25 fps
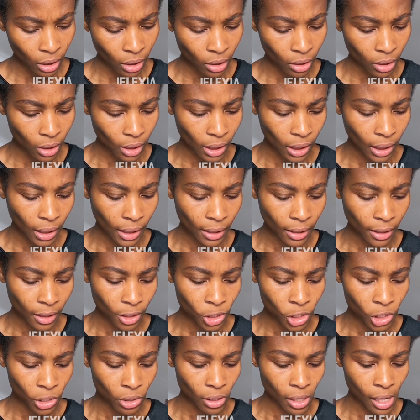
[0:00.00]
and it
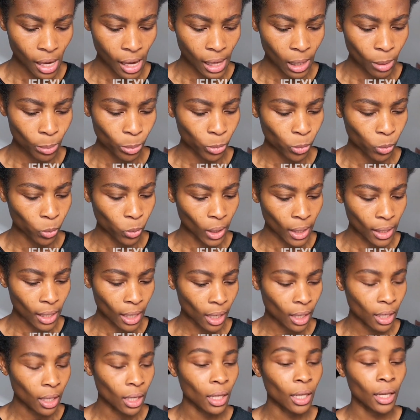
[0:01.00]
should help with
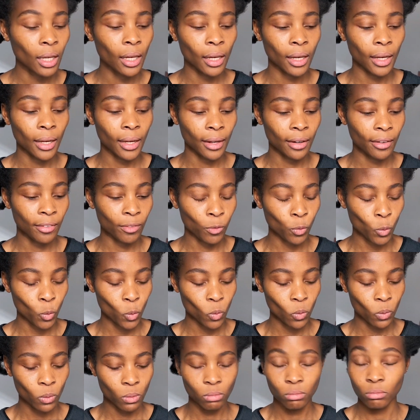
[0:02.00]
hair
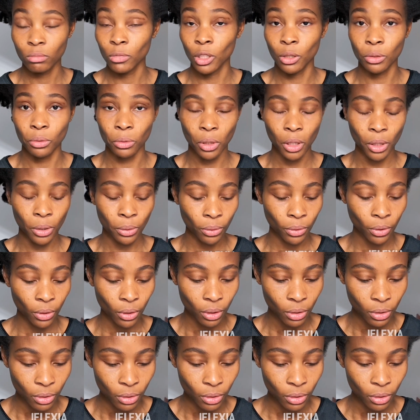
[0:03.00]
growth.